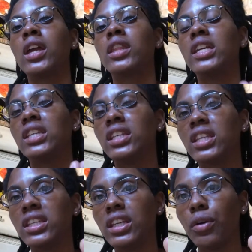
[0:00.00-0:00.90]
They tend to
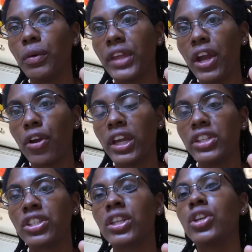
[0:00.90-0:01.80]
deal with
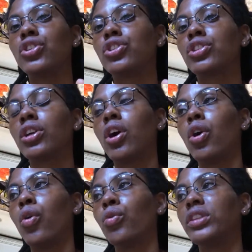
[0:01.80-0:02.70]
arrogance.
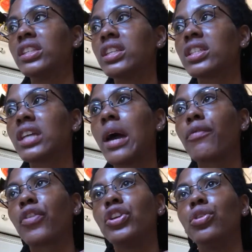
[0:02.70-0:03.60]
So this is a time
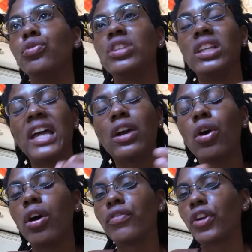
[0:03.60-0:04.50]
for you to let
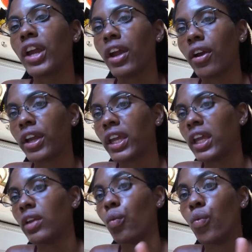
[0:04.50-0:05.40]
go of your
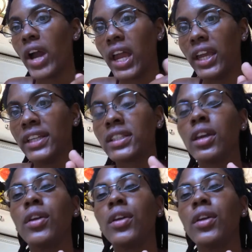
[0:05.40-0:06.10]
arrogant ways,